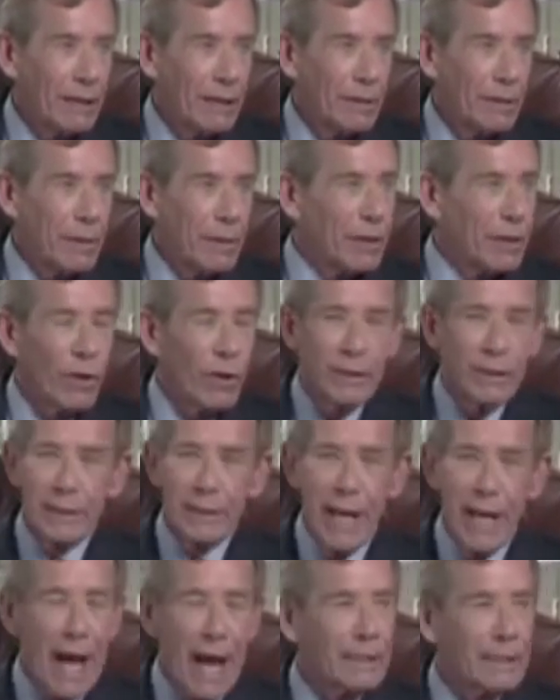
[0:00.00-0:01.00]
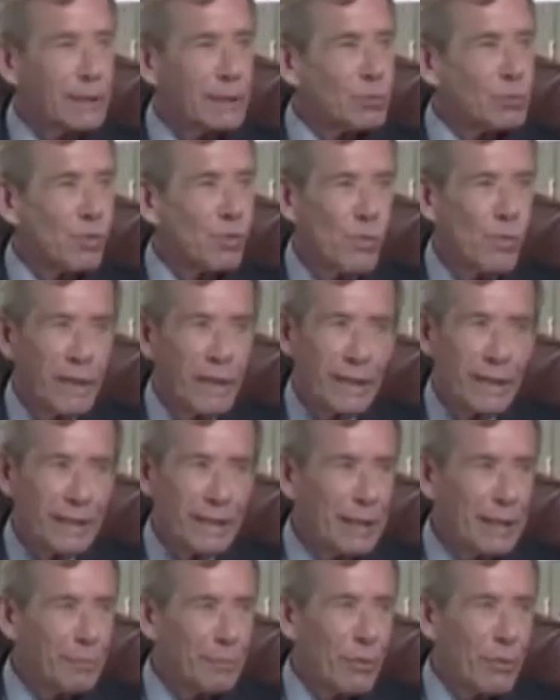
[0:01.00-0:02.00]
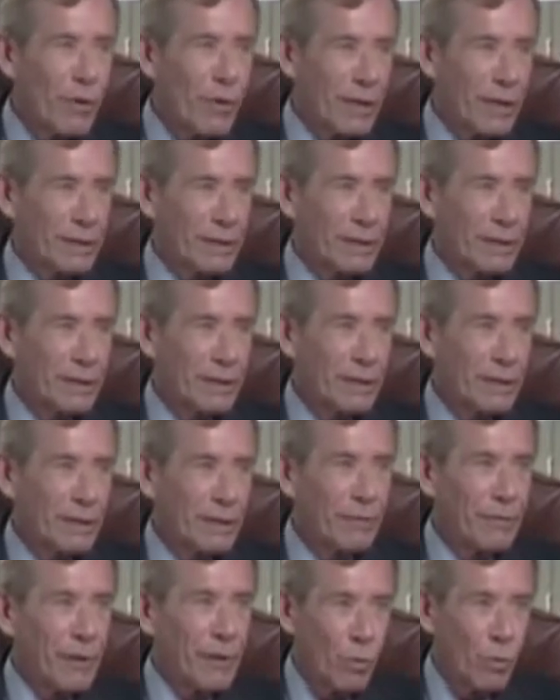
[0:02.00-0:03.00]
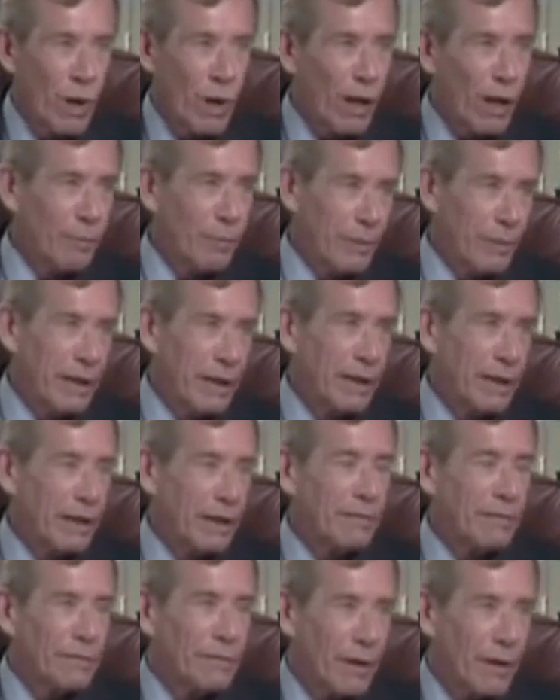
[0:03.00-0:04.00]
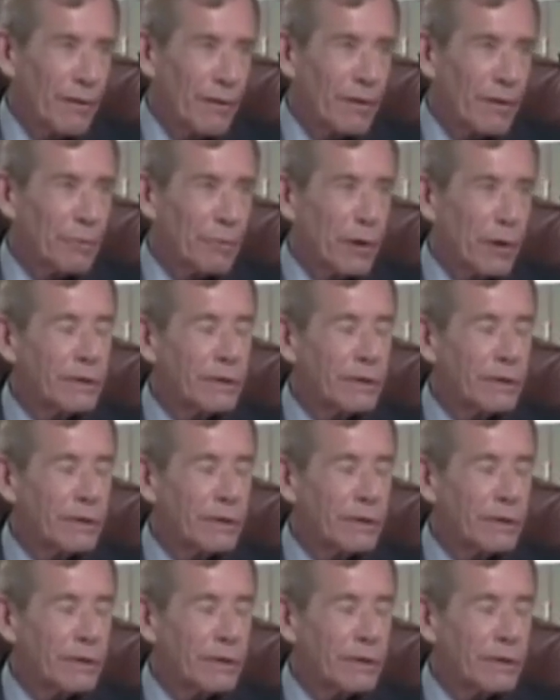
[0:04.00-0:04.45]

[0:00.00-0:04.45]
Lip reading: Because that's really important for the well-being of a